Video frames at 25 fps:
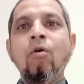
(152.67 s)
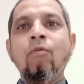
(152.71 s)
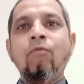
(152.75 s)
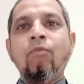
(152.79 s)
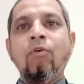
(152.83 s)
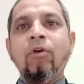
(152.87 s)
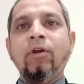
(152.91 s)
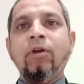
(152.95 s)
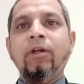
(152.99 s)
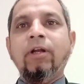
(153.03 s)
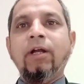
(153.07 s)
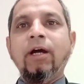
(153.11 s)

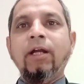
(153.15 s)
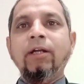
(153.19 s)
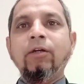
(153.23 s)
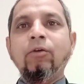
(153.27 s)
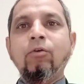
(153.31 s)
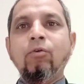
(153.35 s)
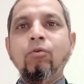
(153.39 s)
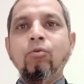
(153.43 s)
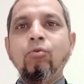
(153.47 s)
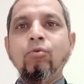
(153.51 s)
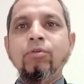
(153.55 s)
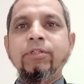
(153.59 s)
for
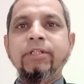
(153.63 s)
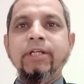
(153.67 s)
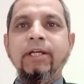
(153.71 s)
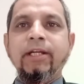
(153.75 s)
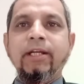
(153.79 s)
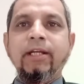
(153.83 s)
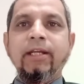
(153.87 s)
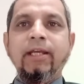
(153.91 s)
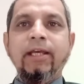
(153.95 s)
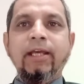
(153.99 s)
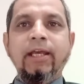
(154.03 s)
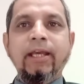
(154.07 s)

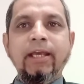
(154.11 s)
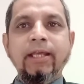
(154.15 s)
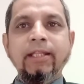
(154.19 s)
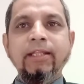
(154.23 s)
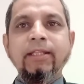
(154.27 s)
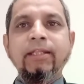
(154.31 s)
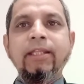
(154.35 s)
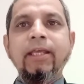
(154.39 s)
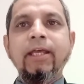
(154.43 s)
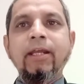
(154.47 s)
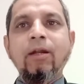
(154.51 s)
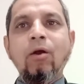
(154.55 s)
conclusion
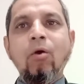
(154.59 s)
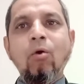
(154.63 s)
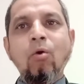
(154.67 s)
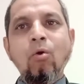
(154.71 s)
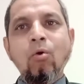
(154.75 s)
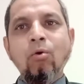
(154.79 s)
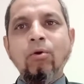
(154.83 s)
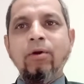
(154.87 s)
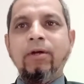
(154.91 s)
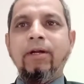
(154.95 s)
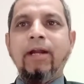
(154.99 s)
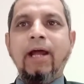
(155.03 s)
in their
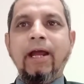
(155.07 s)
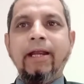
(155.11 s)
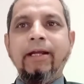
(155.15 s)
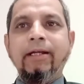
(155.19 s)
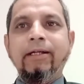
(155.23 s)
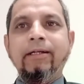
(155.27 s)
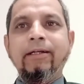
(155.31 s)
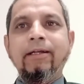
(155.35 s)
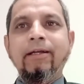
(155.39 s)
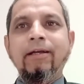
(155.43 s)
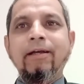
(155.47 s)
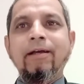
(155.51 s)
own right,